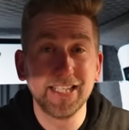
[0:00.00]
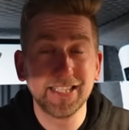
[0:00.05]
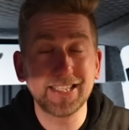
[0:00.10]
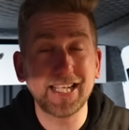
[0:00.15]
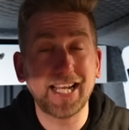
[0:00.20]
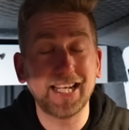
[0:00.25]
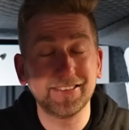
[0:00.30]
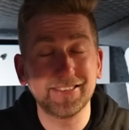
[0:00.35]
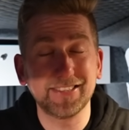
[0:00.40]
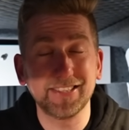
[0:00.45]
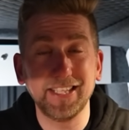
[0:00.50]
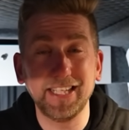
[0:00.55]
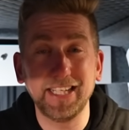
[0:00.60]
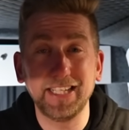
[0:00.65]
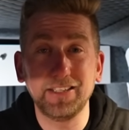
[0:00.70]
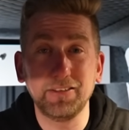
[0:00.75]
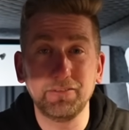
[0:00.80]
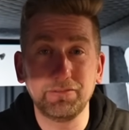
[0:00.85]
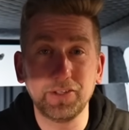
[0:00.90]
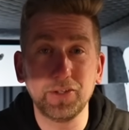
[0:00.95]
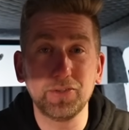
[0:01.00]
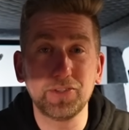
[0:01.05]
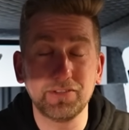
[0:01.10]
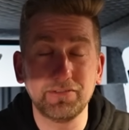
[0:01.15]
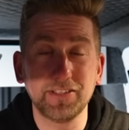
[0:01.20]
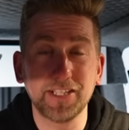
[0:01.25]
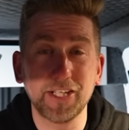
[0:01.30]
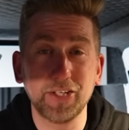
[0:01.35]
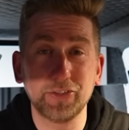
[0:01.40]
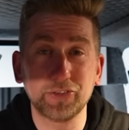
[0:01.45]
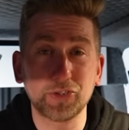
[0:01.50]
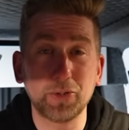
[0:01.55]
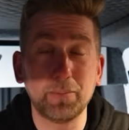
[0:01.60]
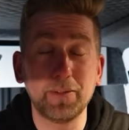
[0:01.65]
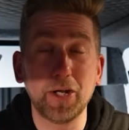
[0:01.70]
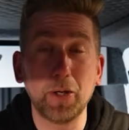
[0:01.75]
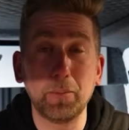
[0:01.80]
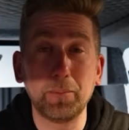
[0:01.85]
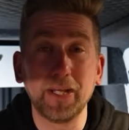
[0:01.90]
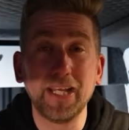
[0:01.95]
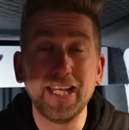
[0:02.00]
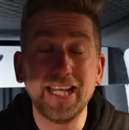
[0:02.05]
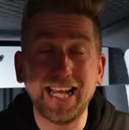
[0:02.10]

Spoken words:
to answer in future videos coming up.